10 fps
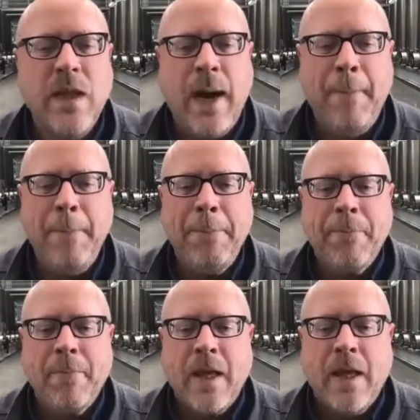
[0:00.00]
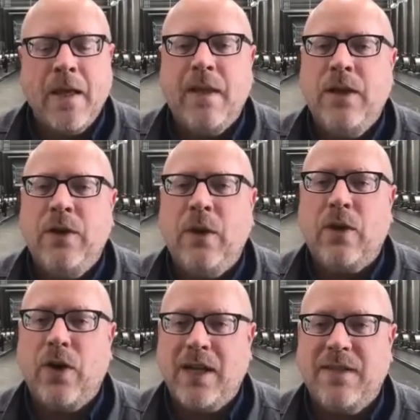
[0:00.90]
Then you go
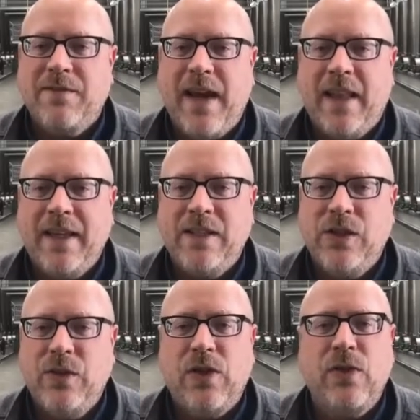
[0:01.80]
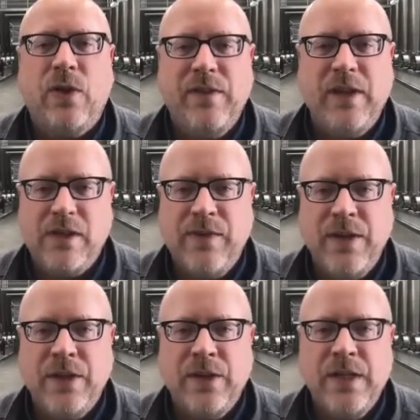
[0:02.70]
across the valley to the Torvilos
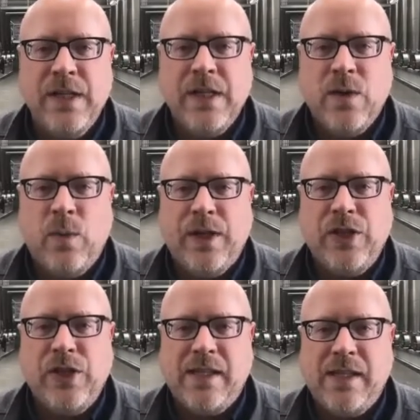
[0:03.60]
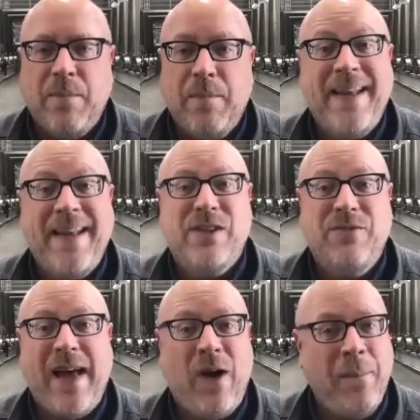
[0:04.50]
Vineyard, which is at the base of
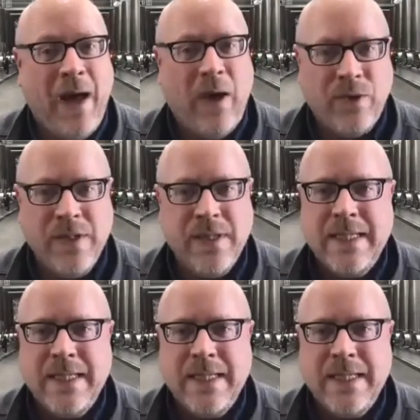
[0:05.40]
Howell Mountain.